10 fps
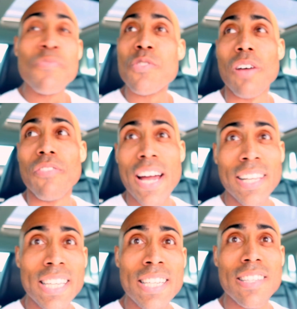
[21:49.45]
So I
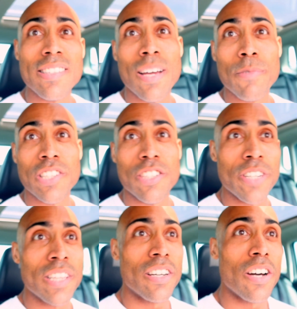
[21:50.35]
finally eat the sandwich, I
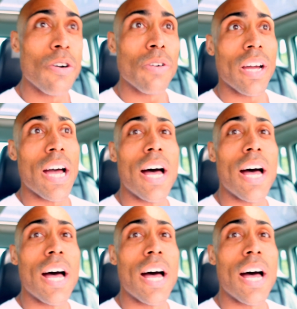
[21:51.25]
drink the Coke.